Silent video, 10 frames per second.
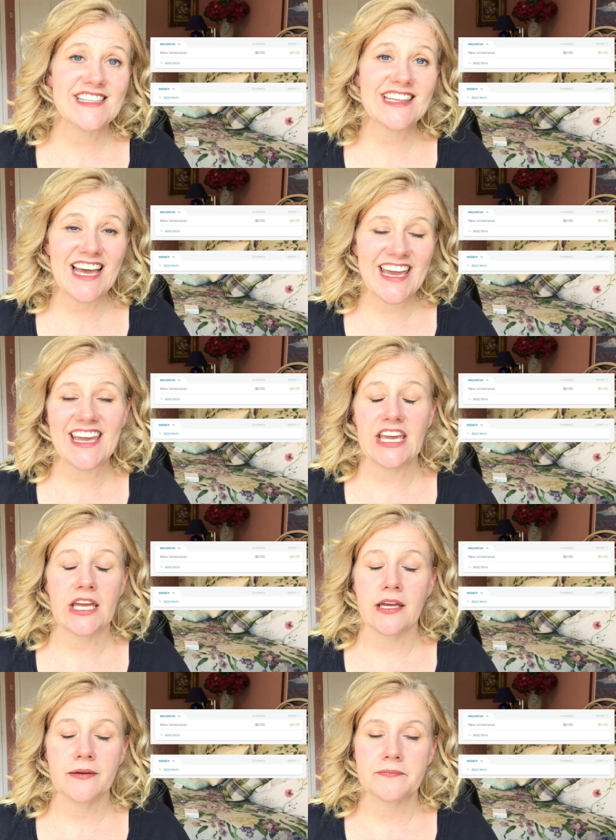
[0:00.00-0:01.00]

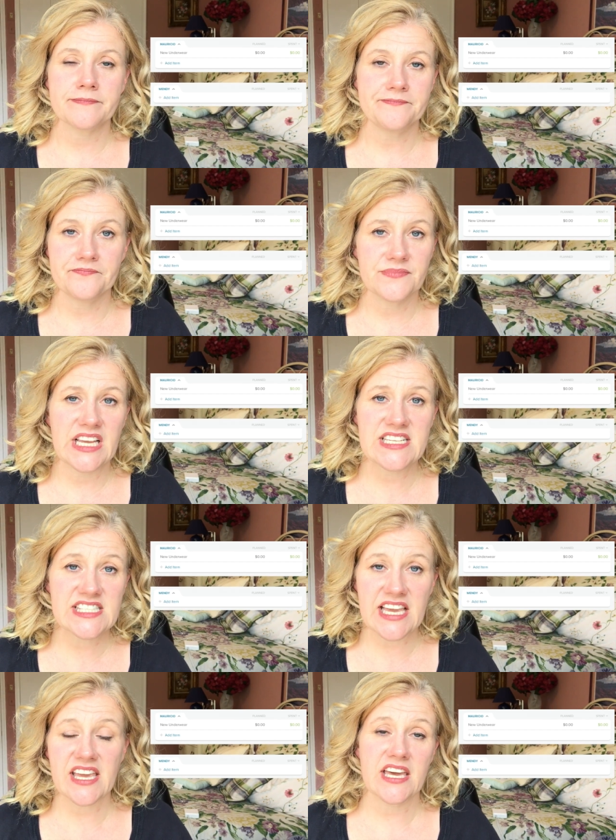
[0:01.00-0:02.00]
lying.
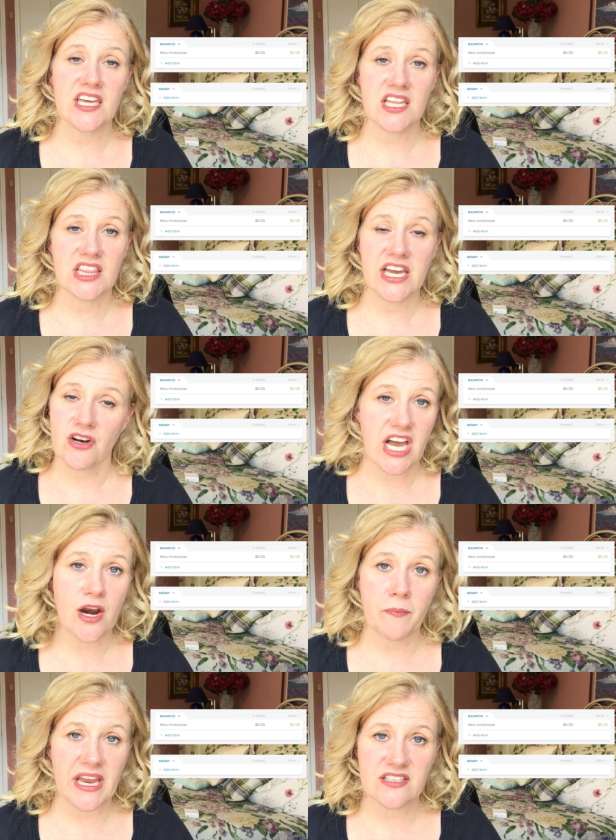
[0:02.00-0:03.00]
He's like a liar,
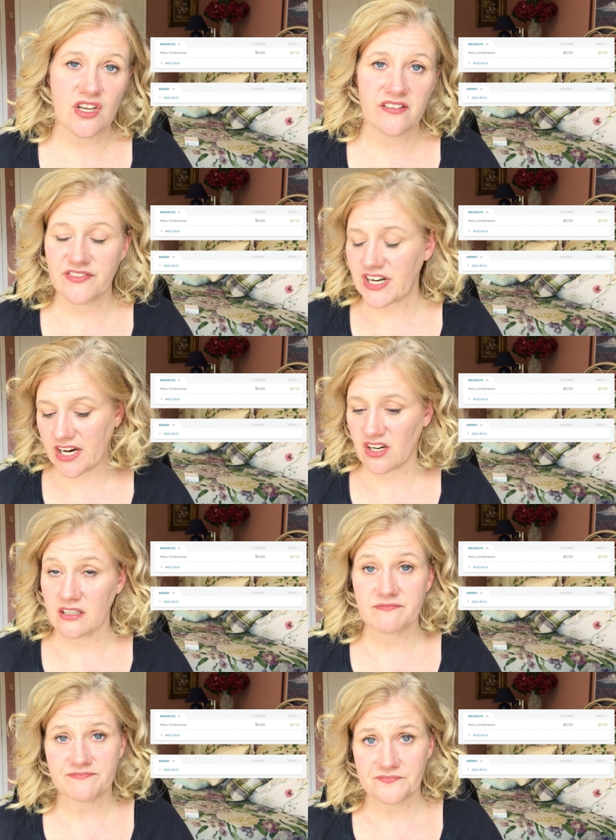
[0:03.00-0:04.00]
liar, pants on
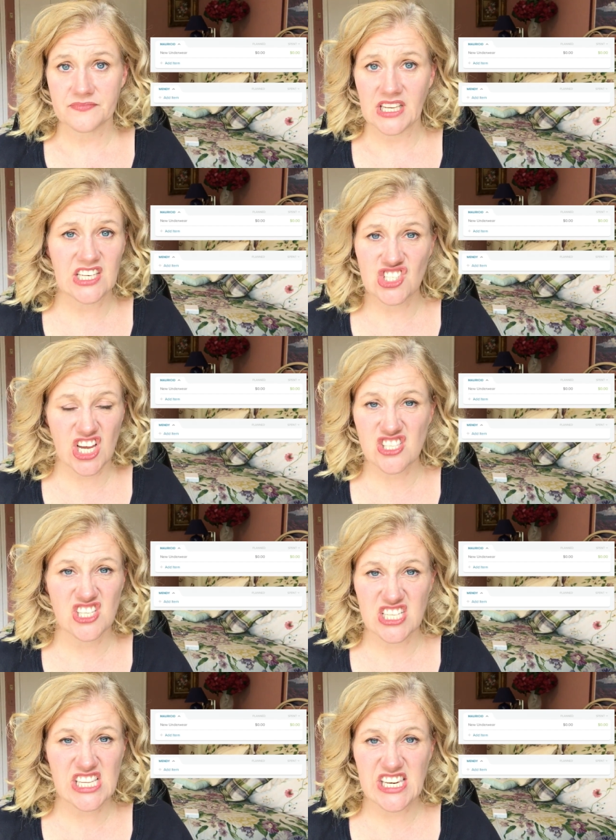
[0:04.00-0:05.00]
fire. He just
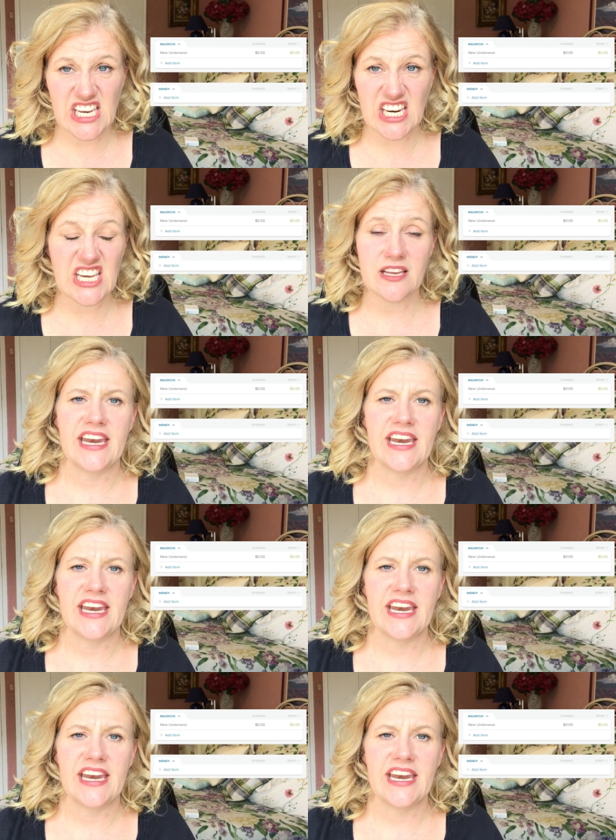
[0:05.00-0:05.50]
doesn't need it.